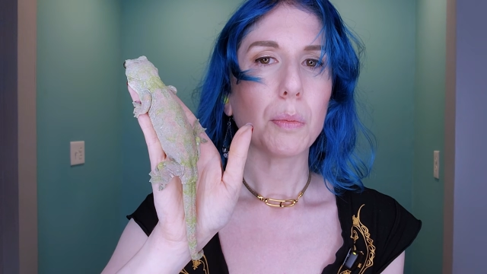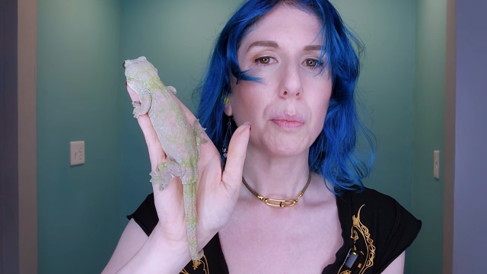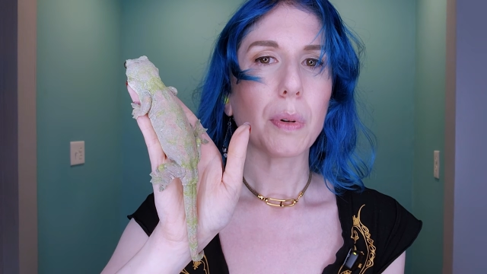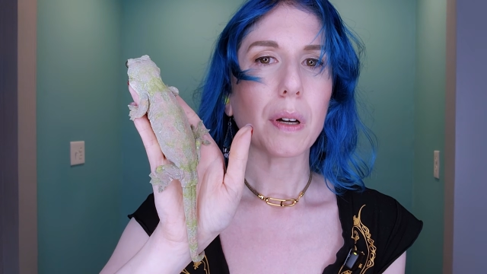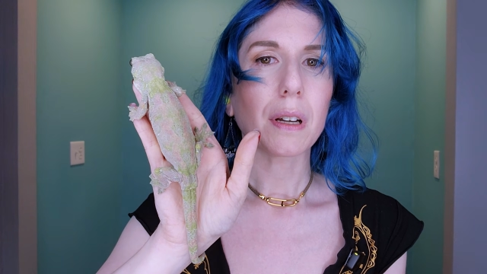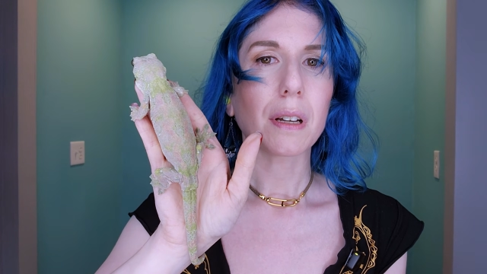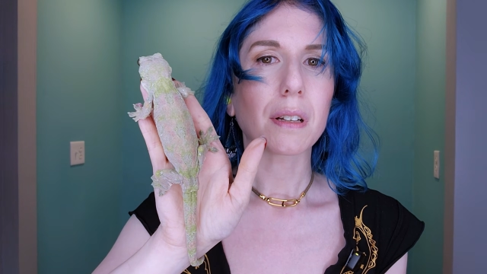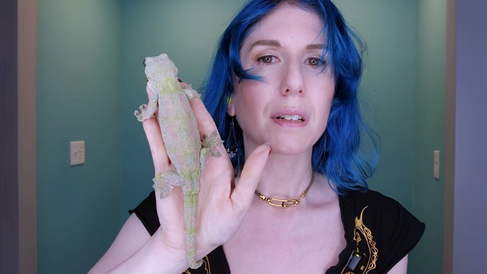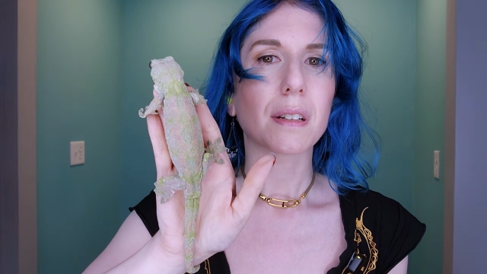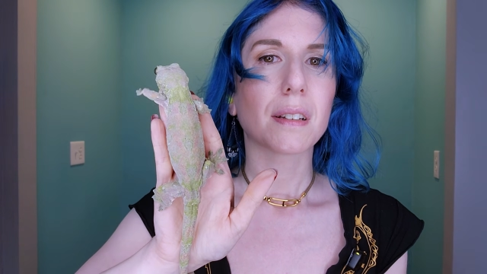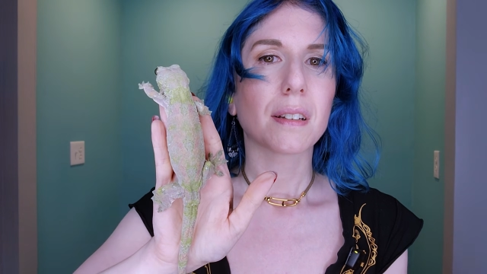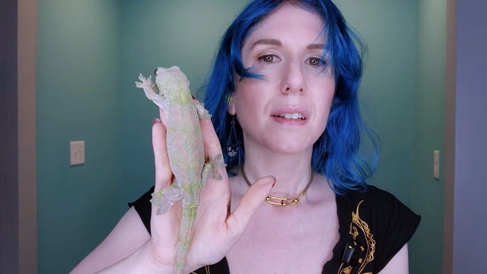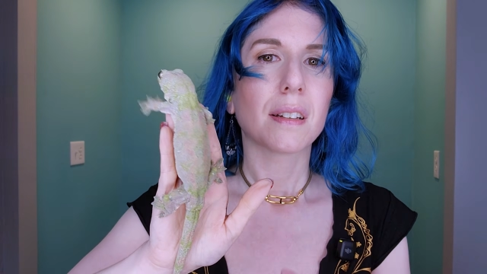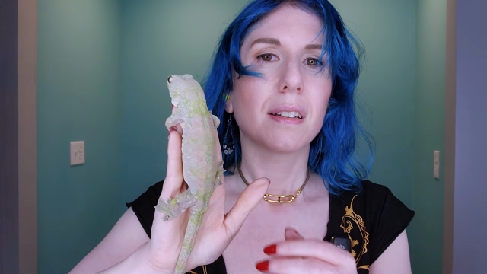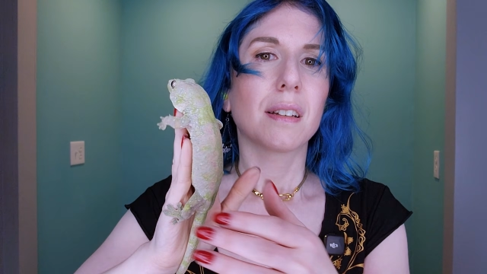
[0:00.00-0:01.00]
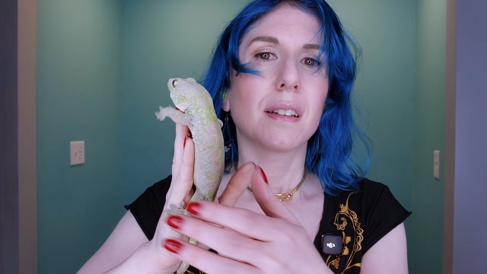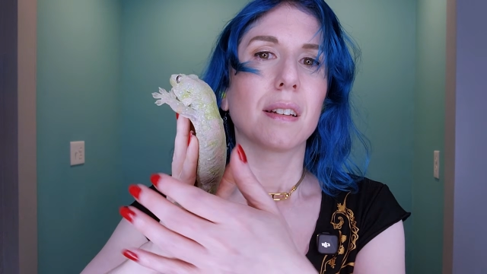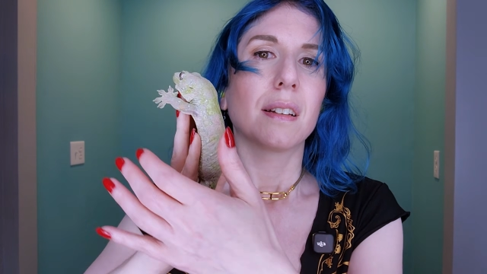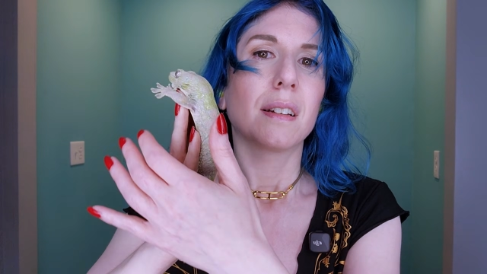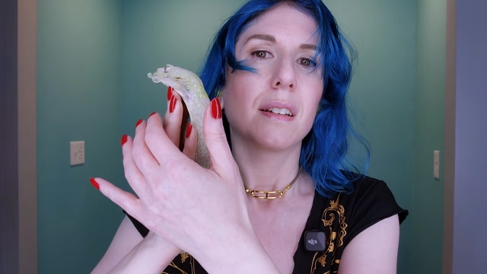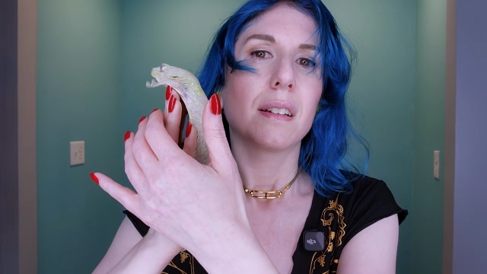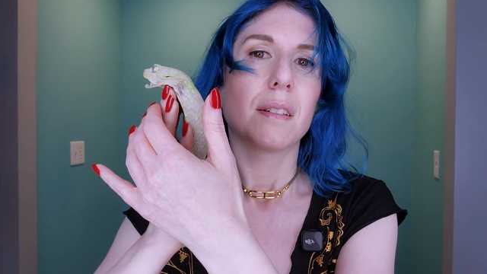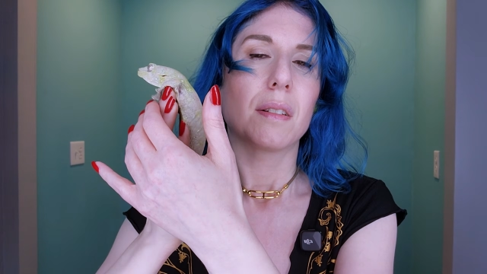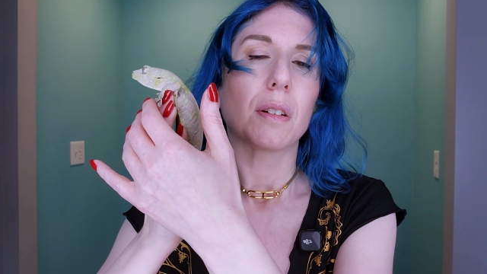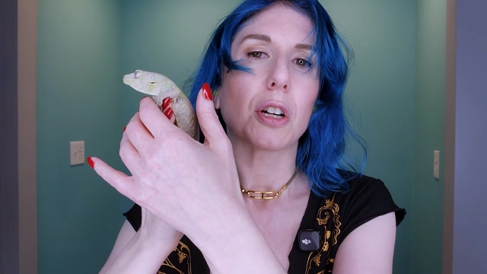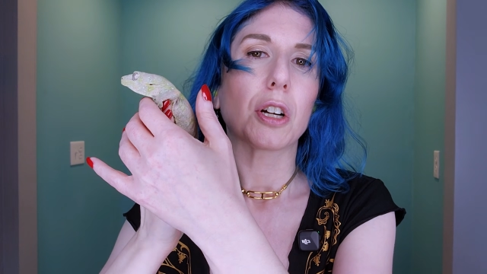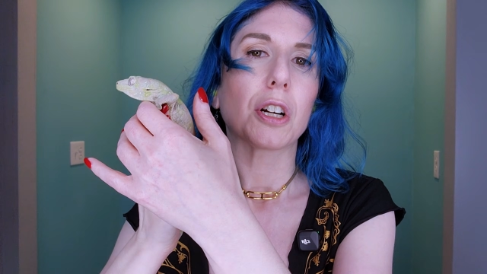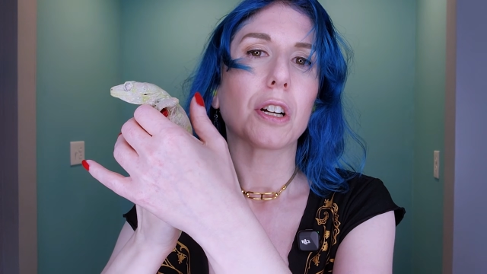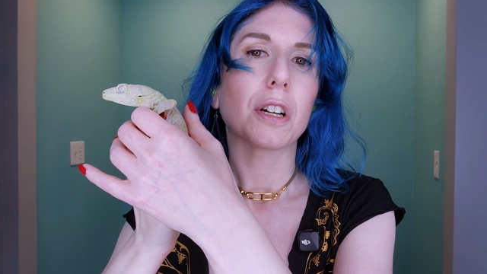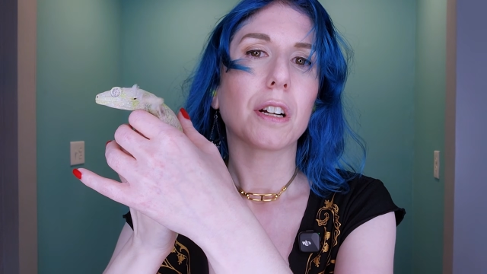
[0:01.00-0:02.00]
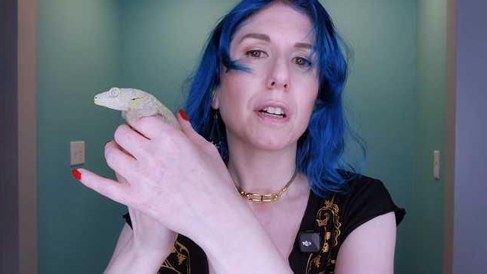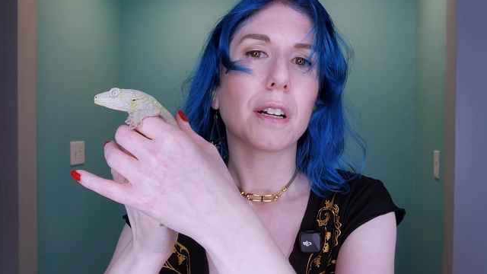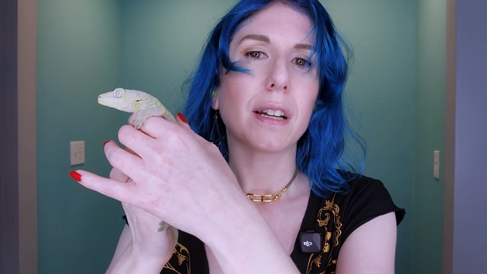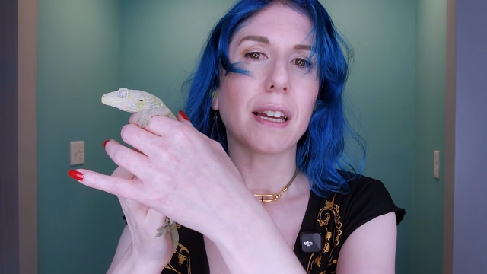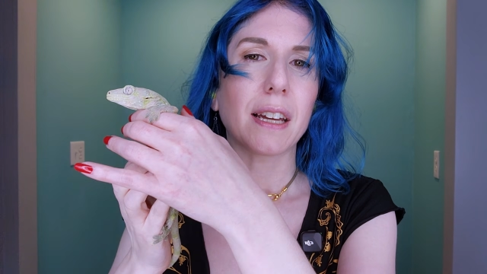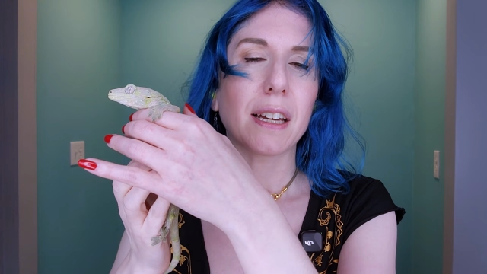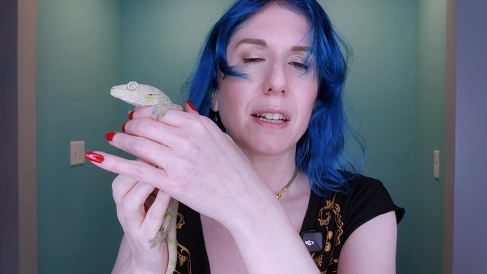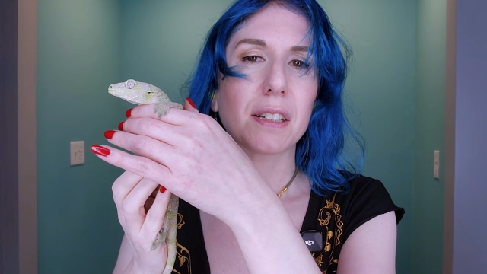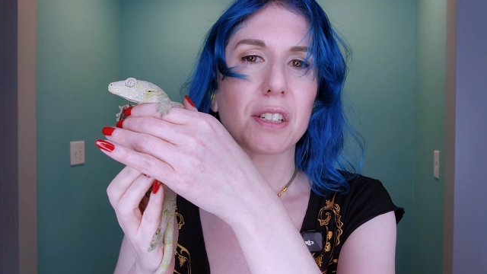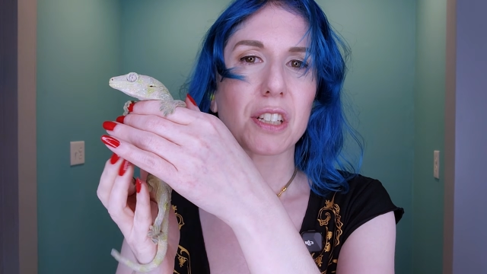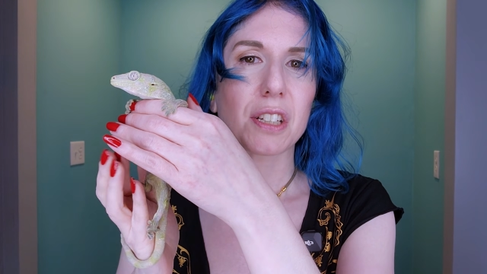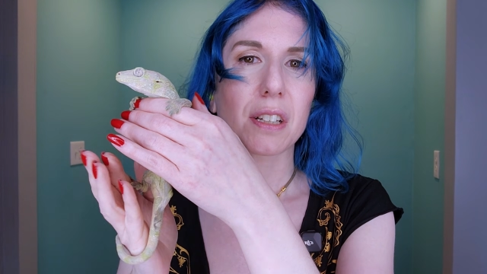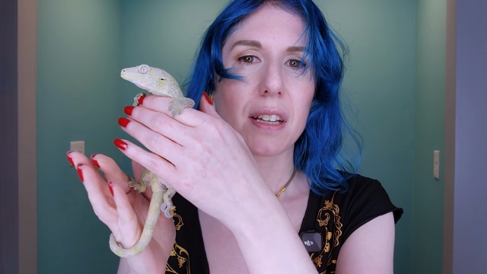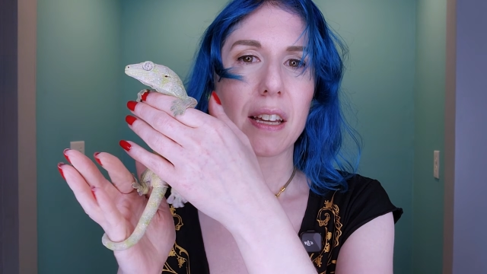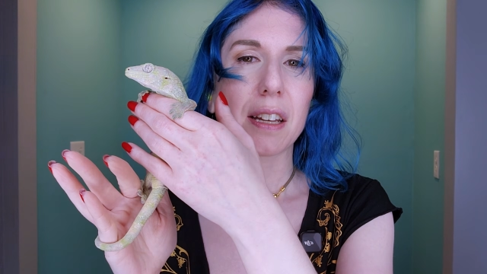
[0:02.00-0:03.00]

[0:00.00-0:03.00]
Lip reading: but her and